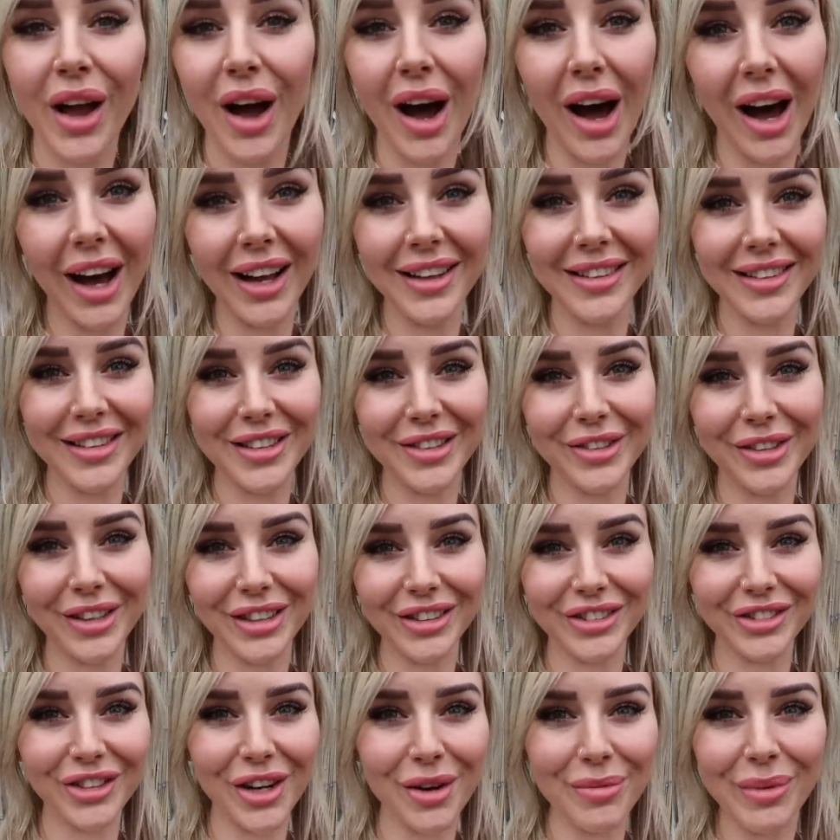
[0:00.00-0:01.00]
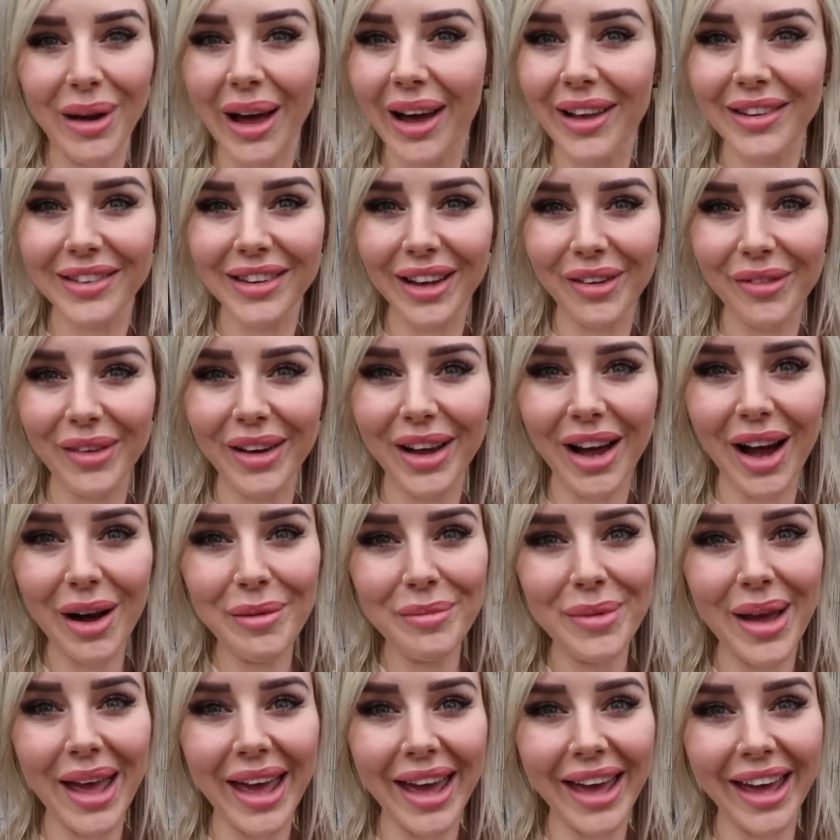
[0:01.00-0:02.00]
I did Croc Drop last time we
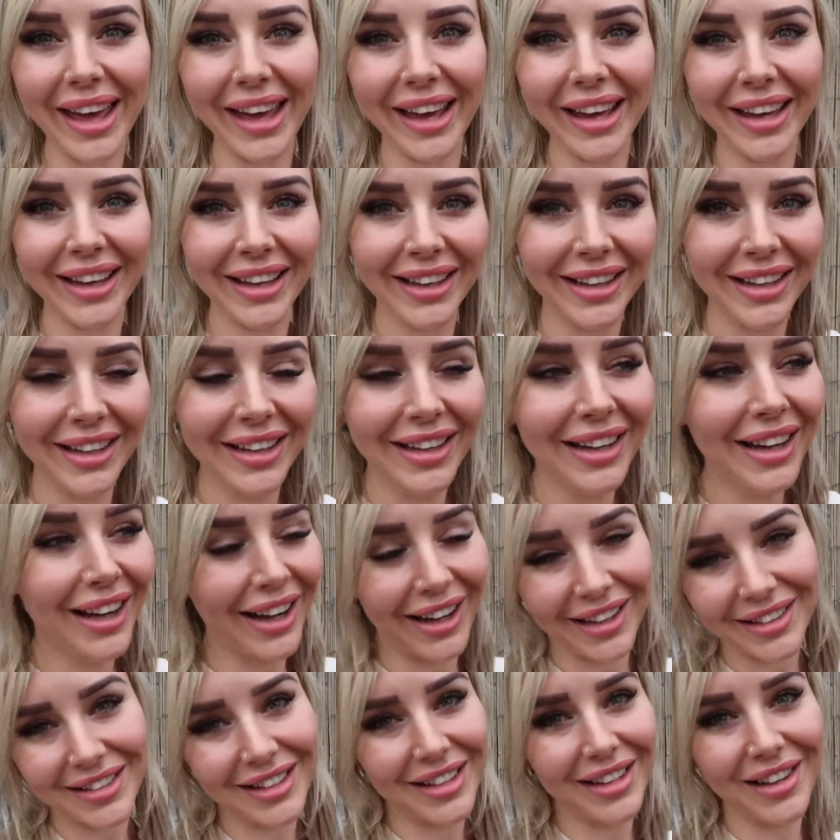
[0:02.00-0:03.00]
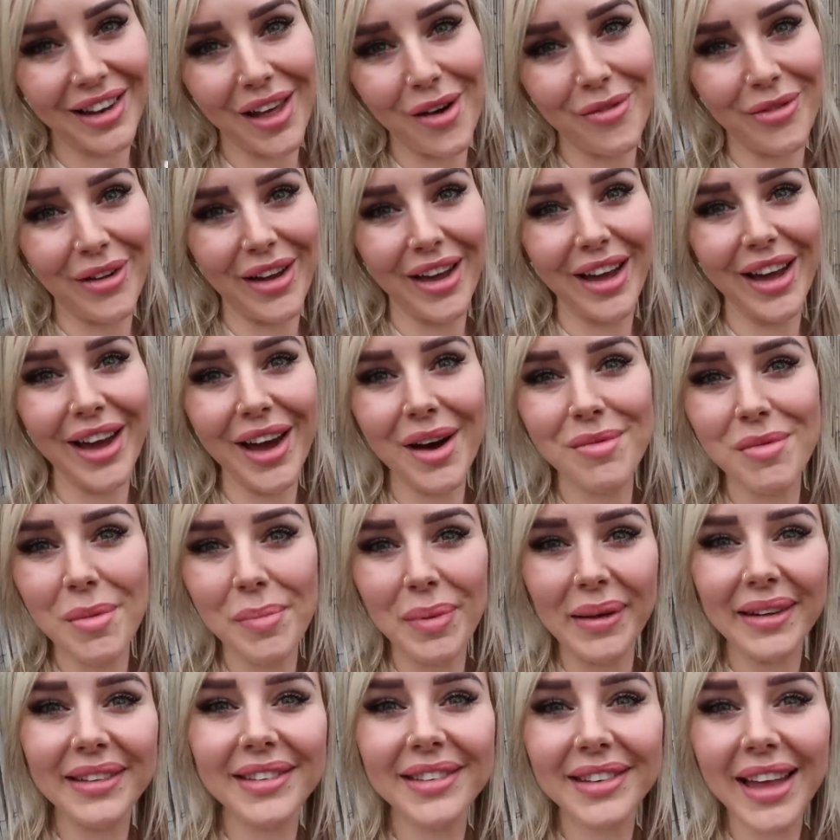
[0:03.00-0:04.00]
come here. I didn't love it. I'm a
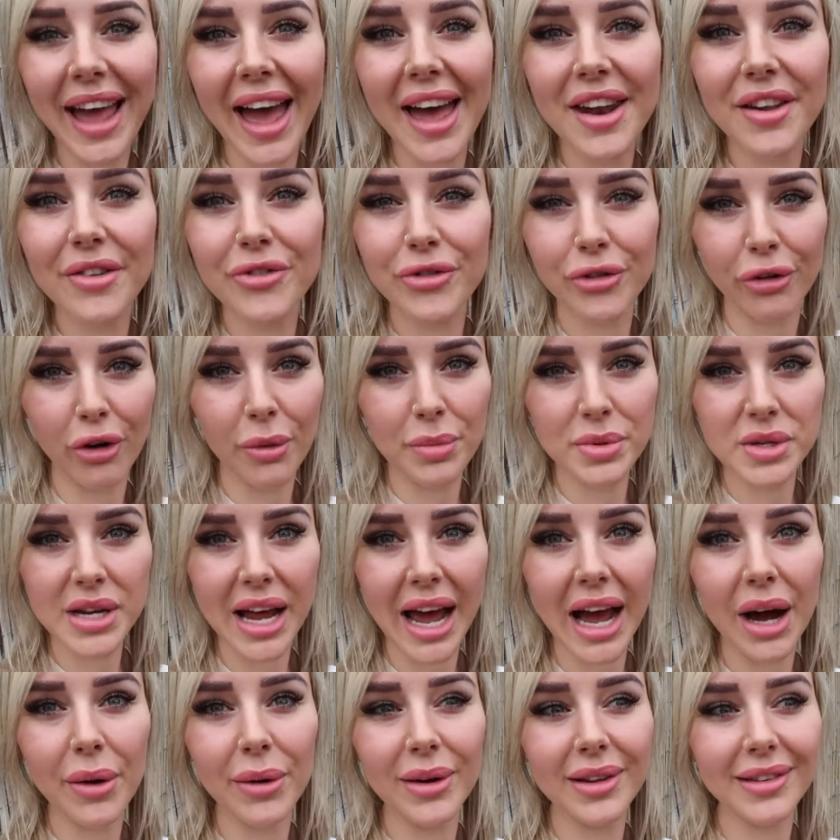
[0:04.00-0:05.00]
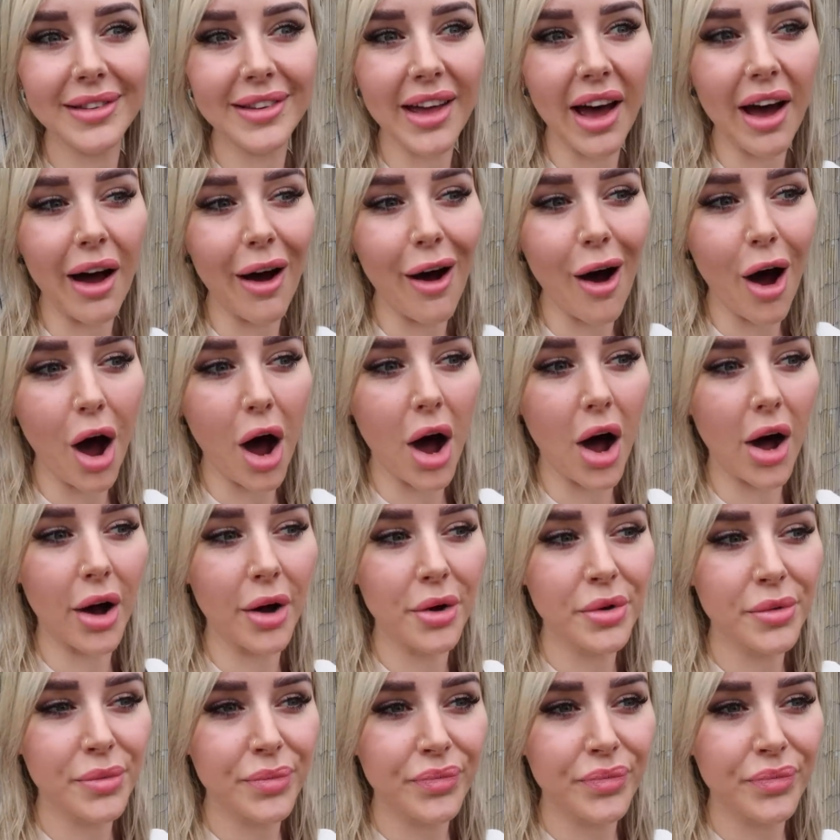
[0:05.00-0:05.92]
bit scared of drop towers that are